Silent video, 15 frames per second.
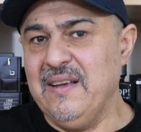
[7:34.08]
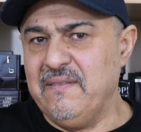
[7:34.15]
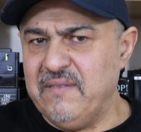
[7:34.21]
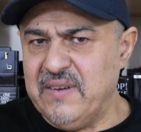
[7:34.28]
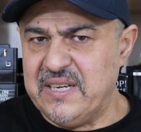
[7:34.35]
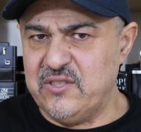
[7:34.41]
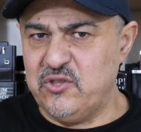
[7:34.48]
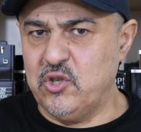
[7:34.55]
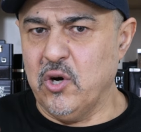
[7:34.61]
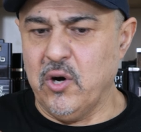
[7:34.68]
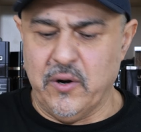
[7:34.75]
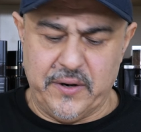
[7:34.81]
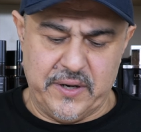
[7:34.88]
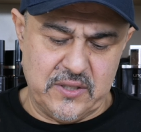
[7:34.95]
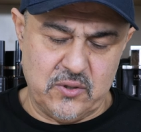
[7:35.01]
very
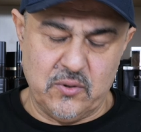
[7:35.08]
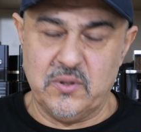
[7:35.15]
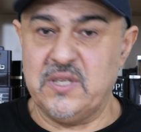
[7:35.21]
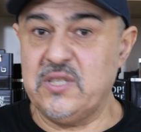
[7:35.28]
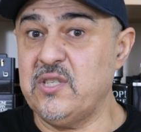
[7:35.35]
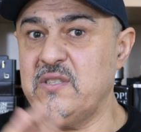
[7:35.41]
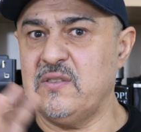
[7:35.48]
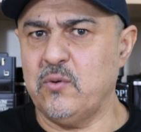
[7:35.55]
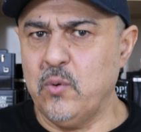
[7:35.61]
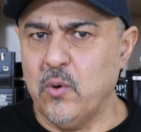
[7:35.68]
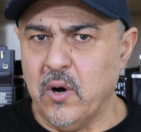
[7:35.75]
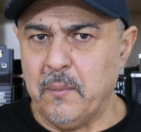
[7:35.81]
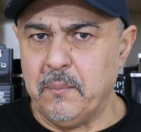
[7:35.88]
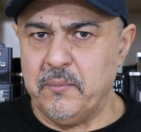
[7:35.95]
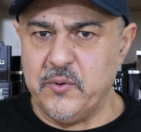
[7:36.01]
dark. So this is
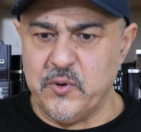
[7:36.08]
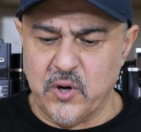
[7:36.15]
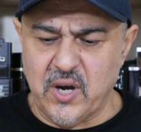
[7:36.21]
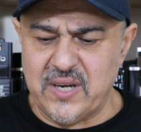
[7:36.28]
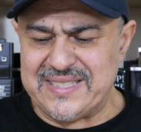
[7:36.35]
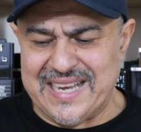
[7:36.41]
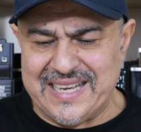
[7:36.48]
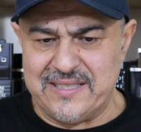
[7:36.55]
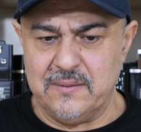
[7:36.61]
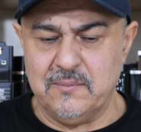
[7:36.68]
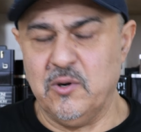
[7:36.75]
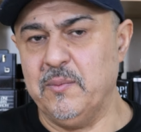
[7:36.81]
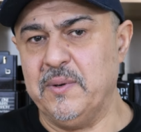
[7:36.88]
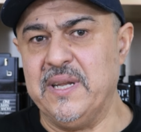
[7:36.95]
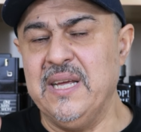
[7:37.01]
quite bright at the
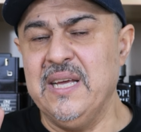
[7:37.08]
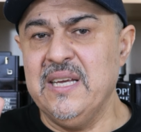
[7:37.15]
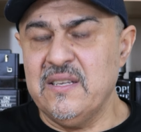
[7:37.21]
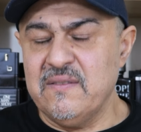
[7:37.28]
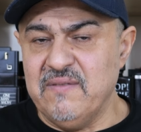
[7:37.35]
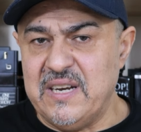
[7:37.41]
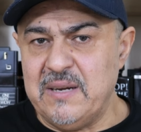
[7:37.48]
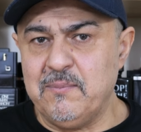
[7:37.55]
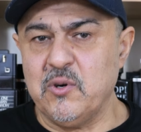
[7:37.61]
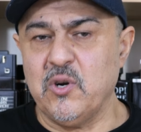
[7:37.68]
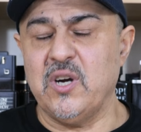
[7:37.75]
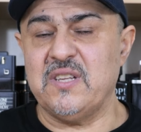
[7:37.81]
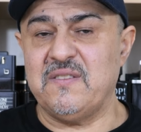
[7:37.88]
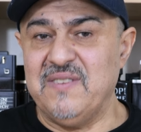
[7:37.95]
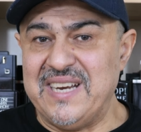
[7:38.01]
moment, very
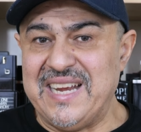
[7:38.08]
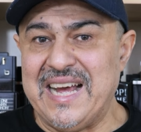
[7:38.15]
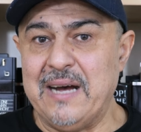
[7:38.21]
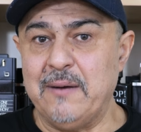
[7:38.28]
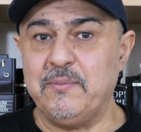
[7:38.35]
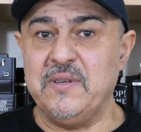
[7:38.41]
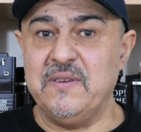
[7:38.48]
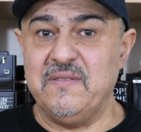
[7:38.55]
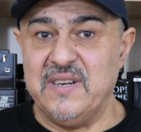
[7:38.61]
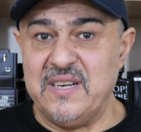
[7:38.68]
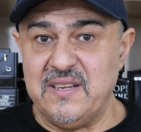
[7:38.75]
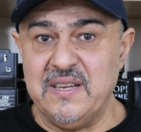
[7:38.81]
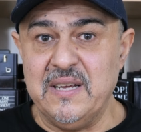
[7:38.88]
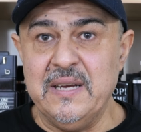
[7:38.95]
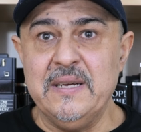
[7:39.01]
bright, very happy,
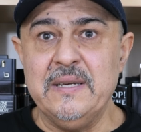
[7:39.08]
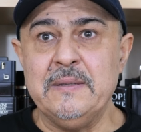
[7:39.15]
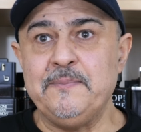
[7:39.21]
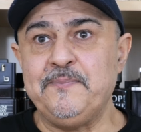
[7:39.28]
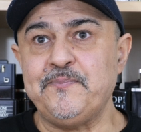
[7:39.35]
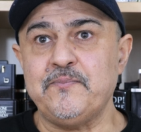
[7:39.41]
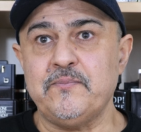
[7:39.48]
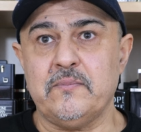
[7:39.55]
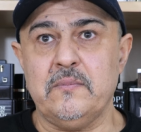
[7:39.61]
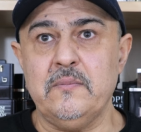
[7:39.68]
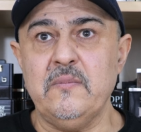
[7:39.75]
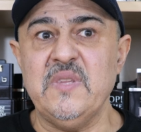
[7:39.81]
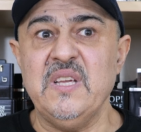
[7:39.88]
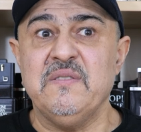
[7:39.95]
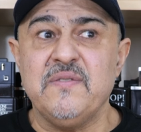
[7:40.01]
very
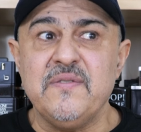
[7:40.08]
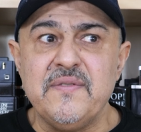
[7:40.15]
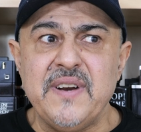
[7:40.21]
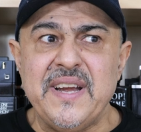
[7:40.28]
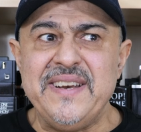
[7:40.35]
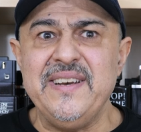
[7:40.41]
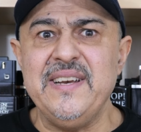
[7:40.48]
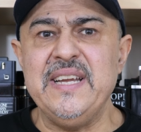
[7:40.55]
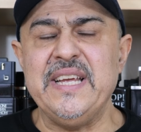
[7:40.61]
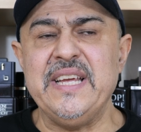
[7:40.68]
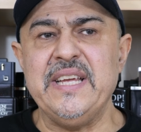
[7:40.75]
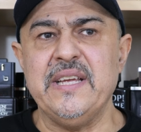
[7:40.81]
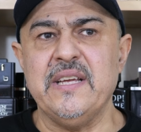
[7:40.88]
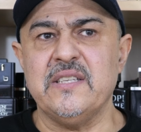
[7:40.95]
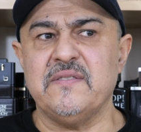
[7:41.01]

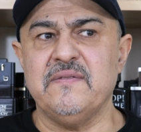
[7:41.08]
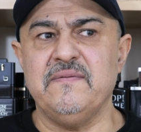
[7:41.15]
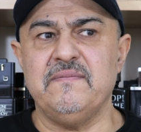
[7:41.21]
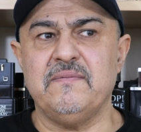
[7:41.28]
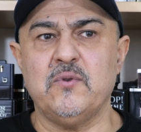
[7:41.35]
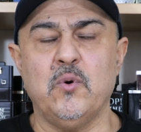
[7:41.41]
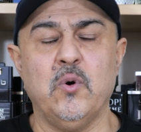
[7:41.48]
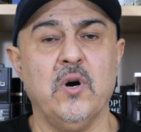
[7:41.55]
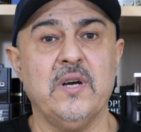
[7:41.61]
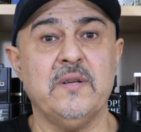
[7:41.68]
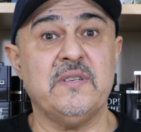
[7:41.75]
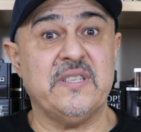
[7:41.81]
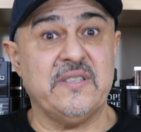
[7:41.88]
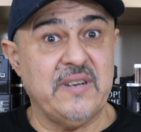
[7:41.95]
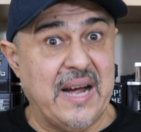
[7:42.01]
friendly. It's
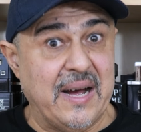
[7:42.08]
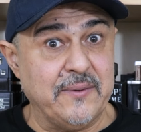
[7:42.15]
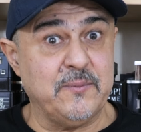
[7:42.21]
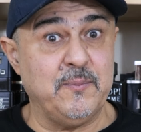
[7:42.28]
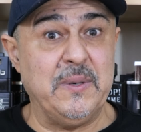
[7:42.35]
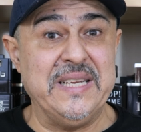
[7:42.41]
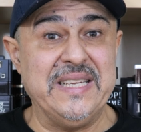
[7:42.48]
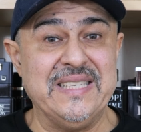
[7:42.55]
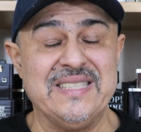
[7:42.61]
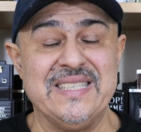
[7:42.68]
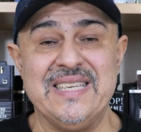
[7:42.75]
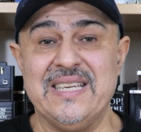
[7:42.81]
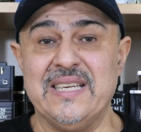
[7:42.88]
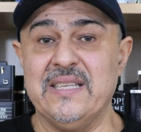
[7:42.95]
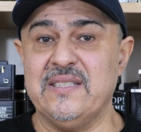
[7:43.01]
quite crowd
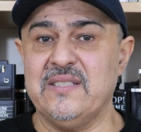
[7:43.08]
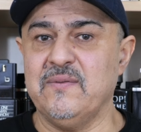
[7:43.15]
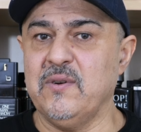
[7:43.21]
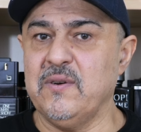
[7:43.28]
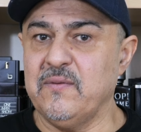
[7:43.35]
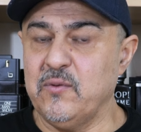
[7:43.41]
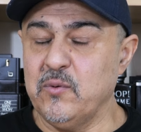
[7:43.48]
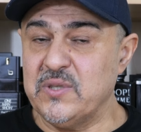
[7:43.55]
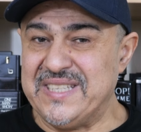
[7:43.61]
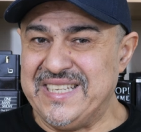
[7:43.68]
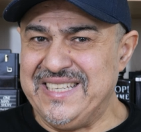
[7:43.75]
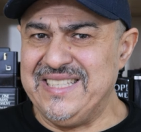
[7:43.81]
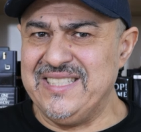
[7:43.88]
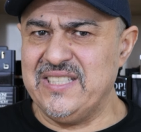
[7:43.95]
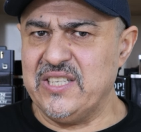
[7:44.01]
pleasing. It's one of those
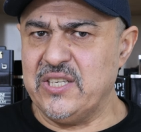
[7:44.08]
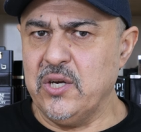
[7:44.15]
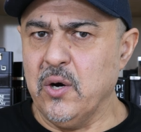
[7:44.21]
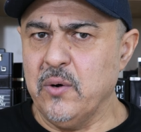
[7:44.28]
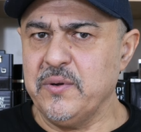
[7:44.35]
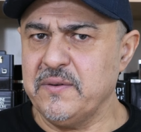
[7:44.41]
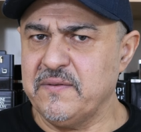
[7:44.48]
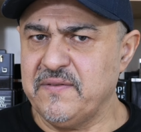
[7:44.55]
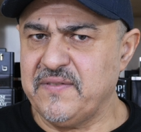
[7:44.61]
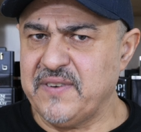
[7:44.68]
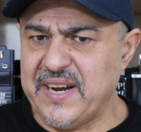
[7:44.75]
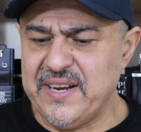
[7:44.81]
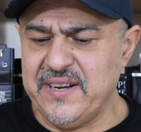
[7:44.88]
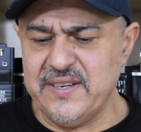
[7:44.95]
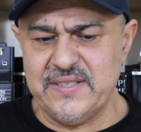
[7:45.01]
easygoing
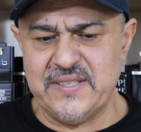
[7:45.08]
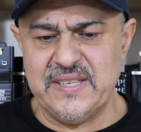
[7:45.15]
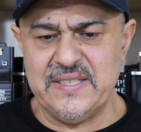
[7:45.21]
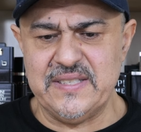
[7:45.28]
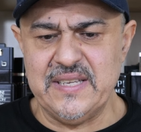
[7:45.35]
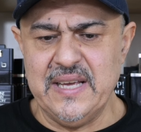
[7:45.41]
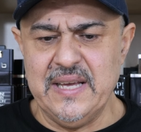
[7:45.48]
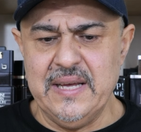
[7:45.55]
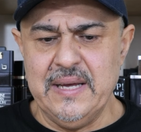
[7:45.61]
fragrances,